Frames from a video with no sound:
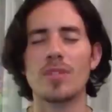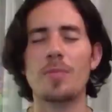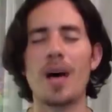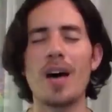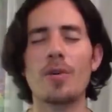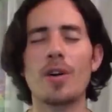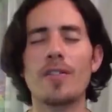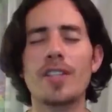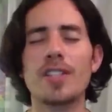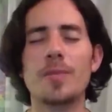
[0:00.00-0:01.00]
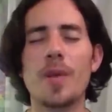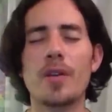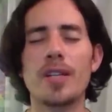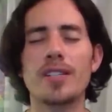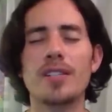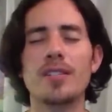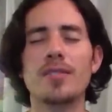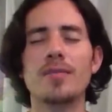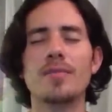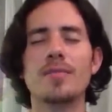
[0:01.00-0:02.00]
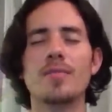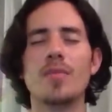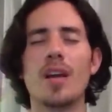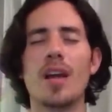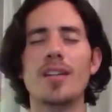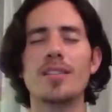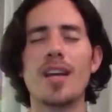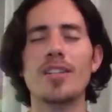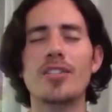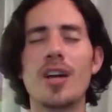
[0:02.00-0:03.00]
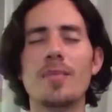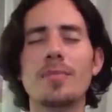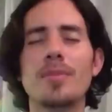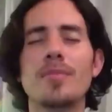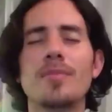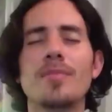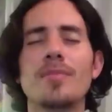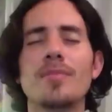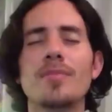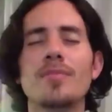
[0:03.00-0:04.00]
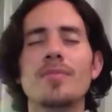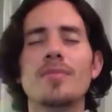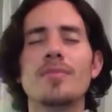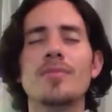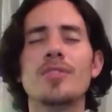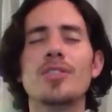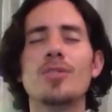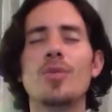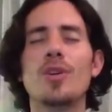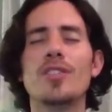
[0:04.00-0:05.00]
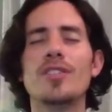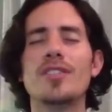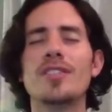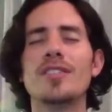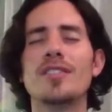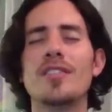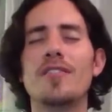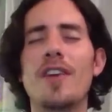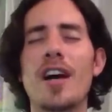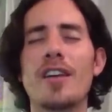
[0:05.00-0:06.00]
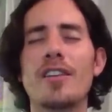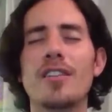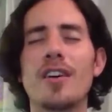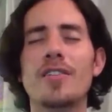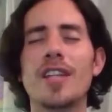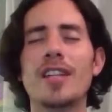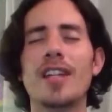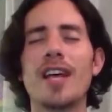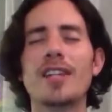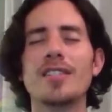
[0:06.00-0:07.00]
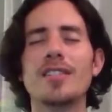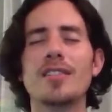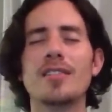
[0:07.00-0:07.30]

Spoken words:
the power of the spirit, and I jump towards the fire of that land.